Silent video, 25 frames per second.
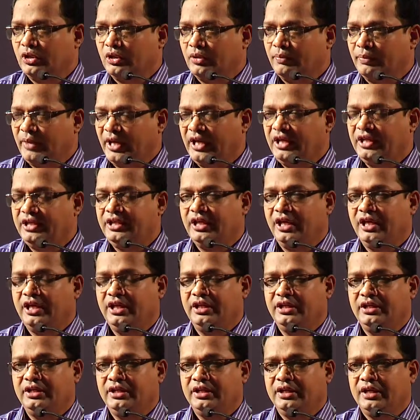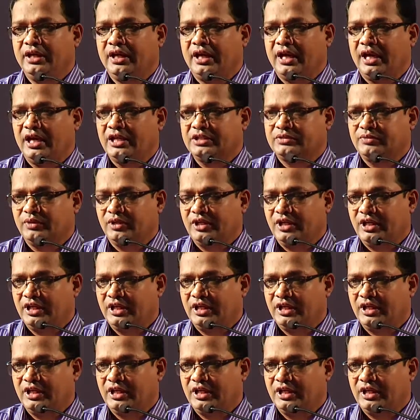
maintain as well